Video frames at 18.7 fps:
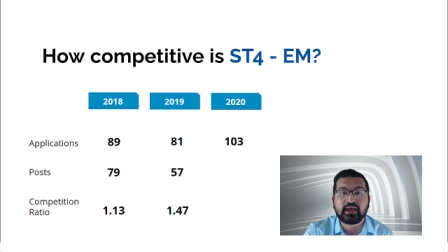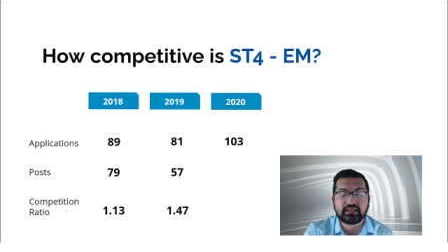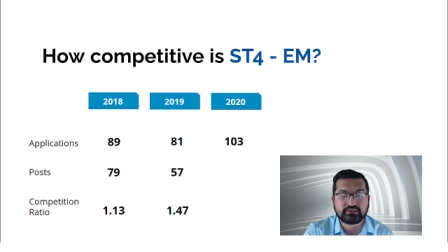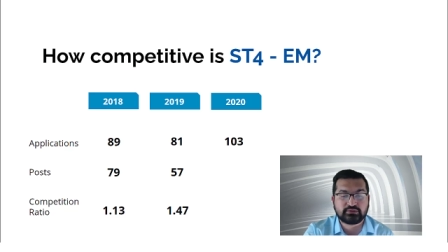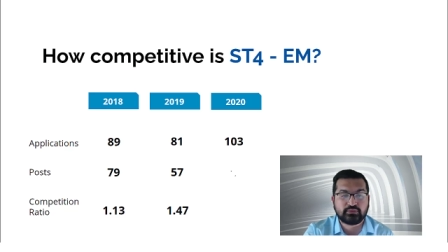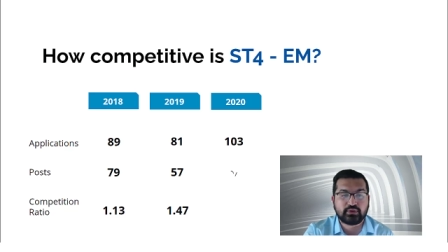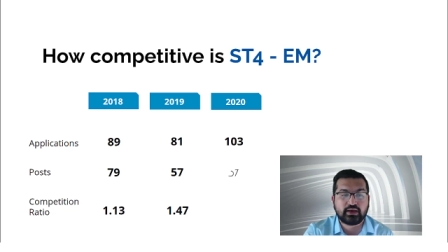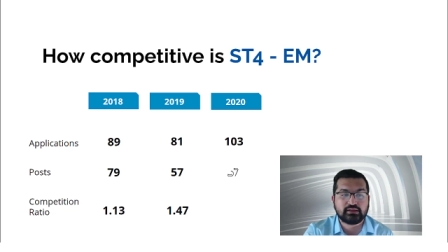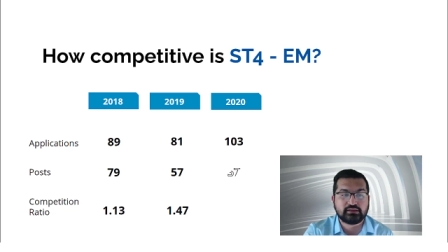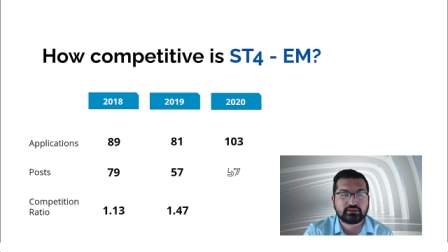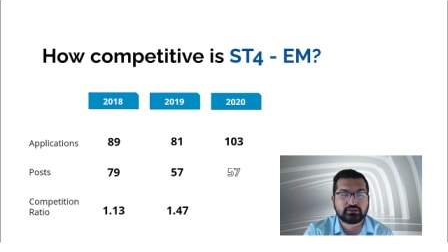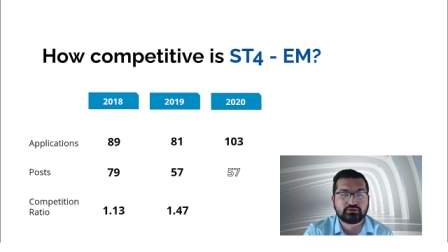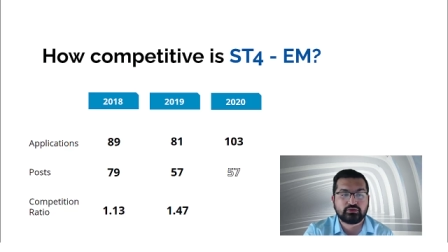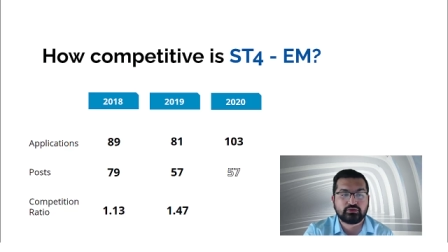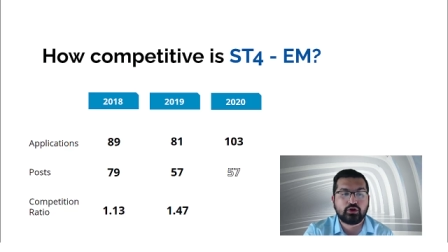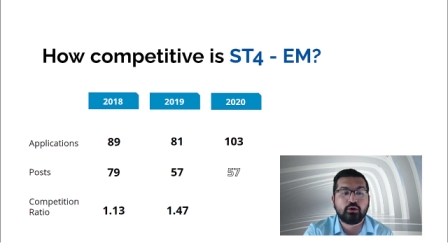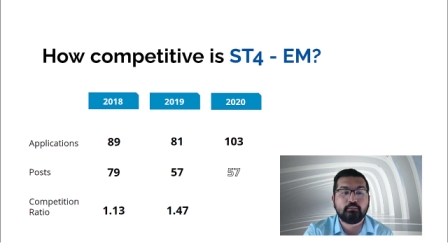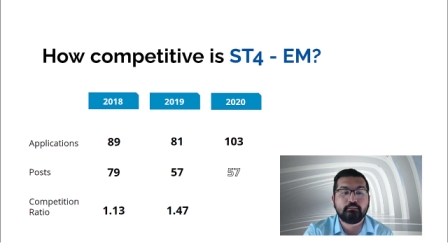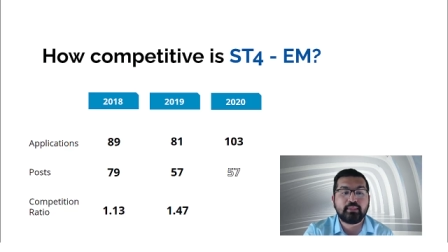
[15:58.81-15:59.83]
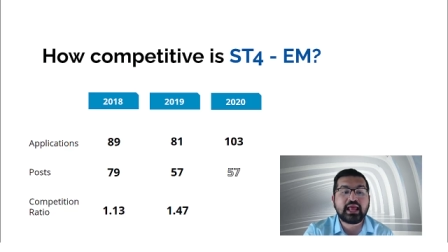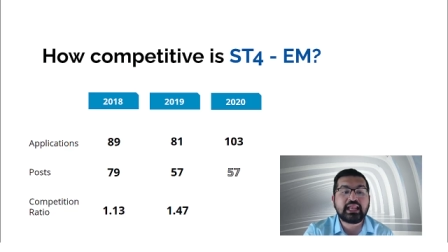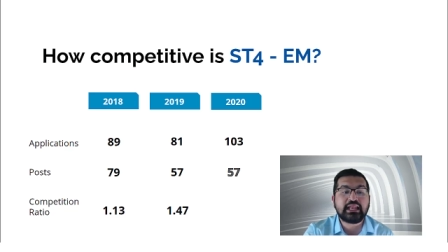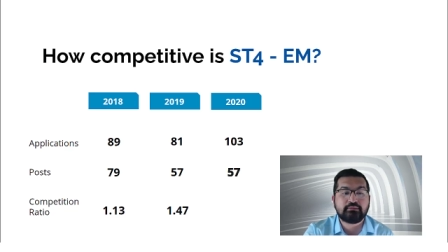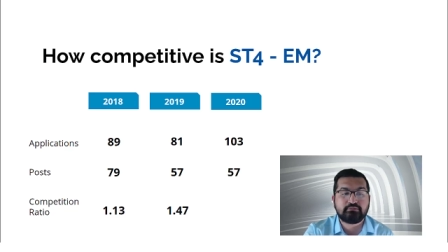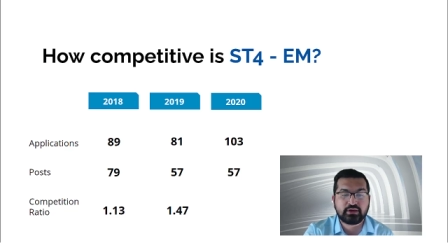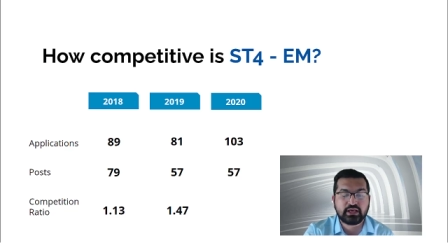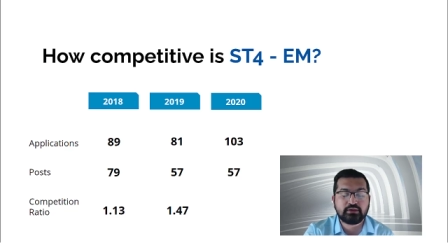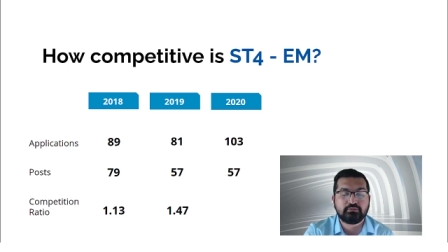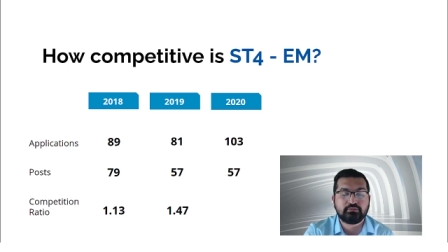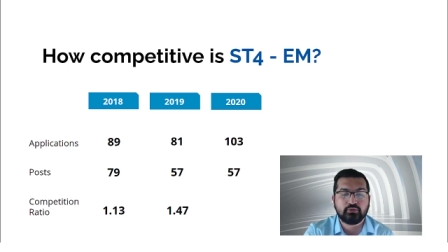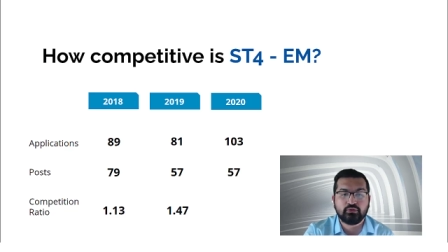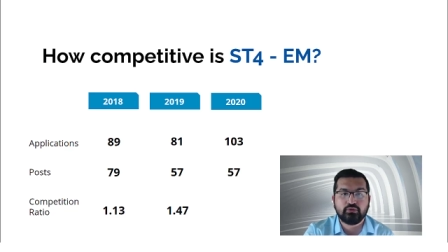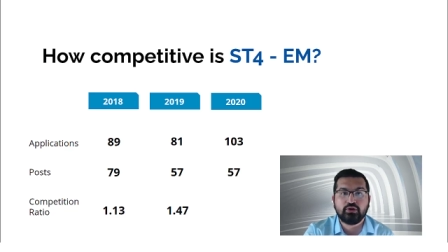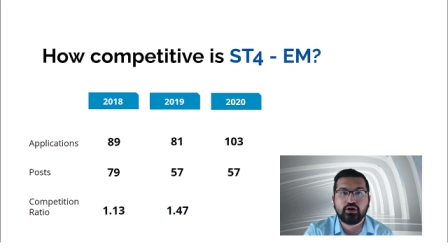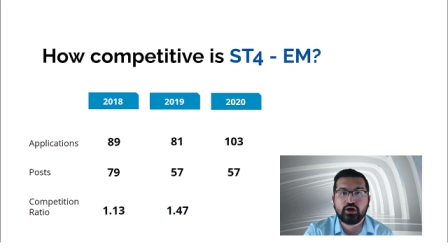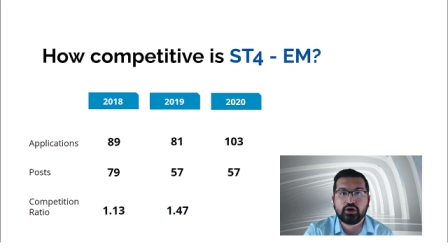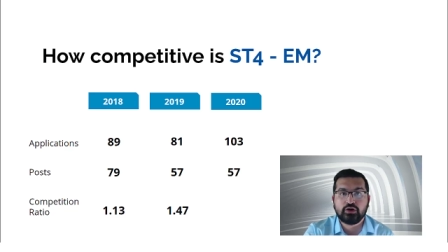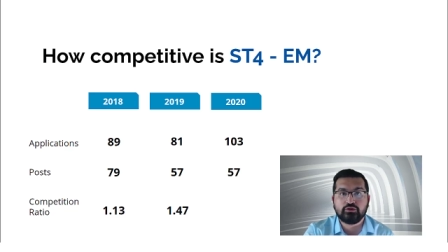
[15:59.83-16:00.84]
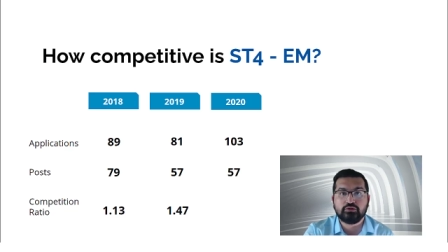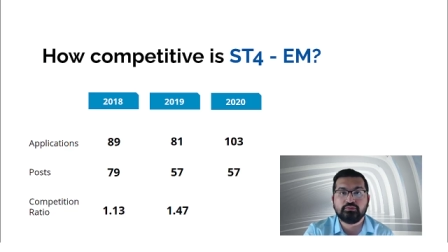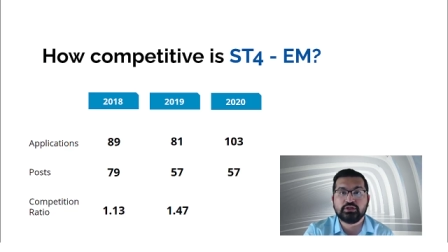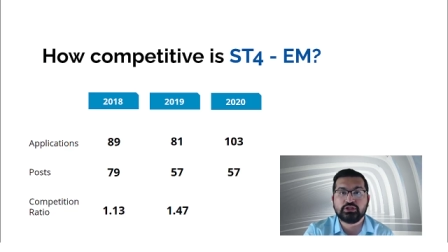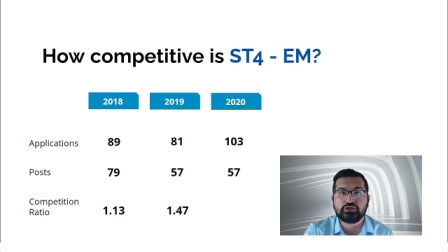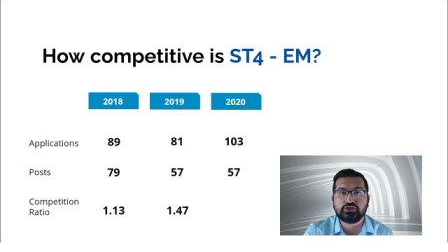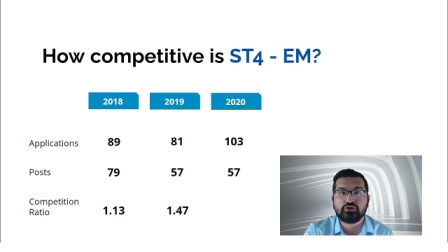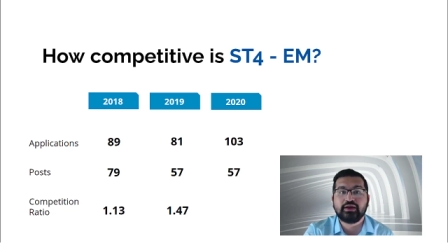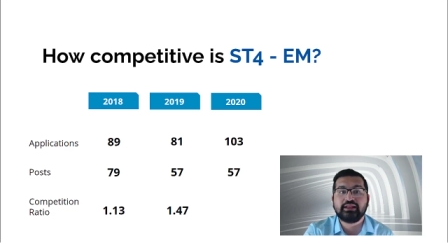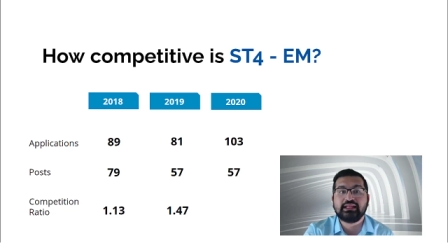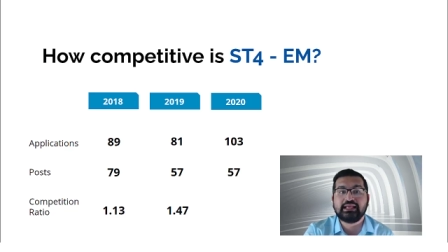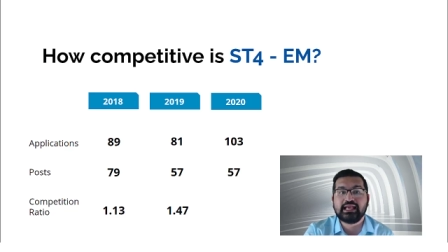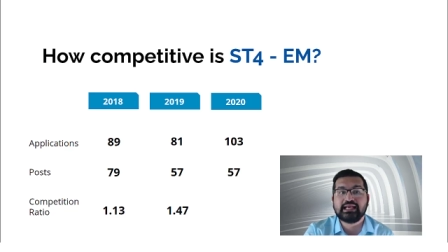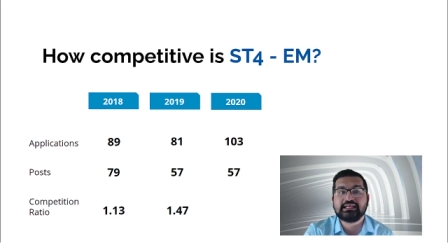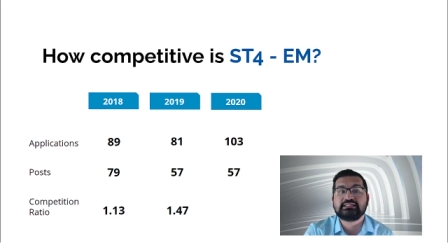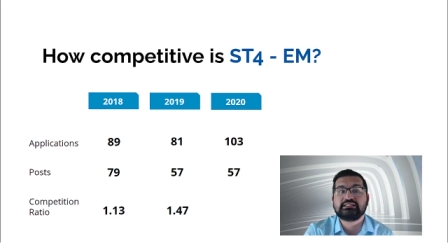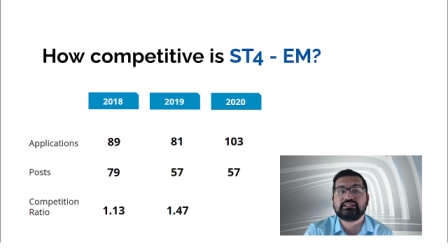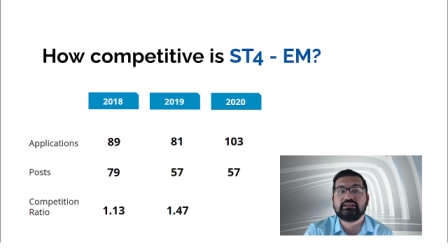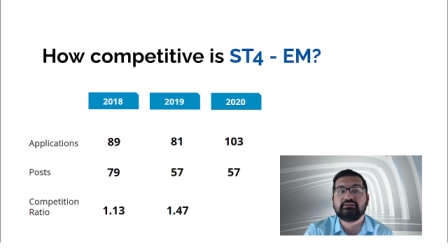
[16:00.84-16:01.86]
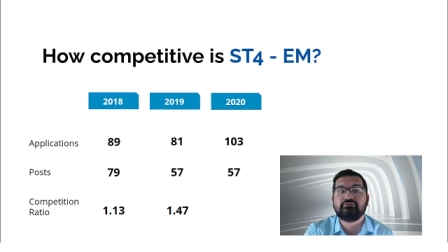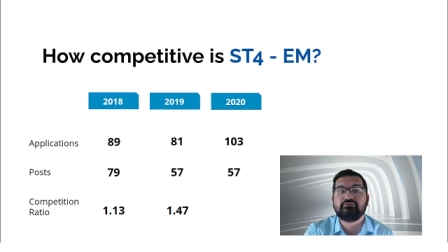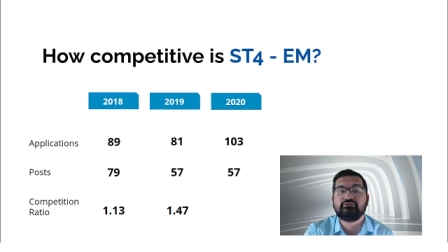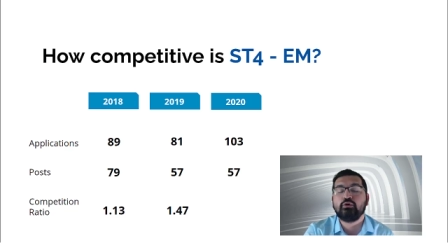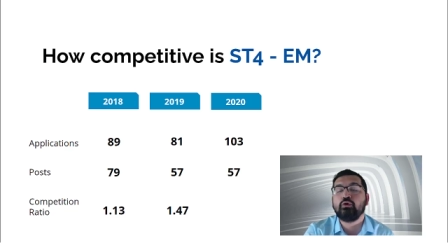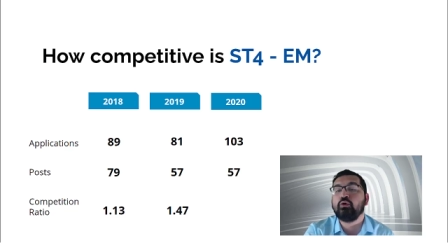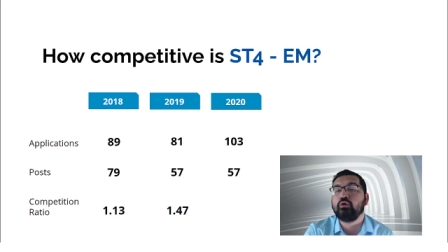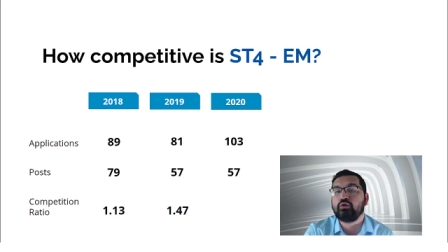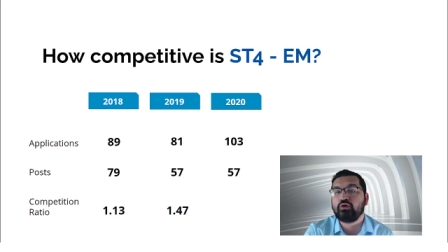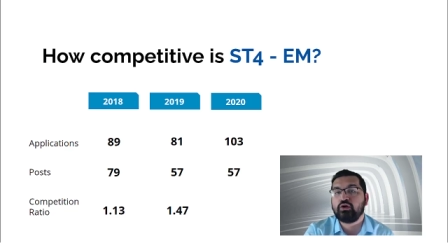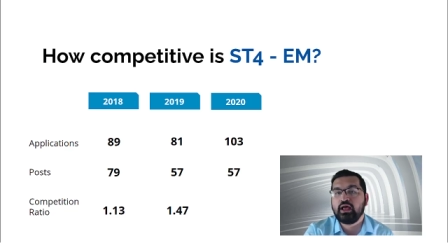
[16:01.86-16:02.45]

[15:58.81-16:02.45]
as well so not many people would be joining ST4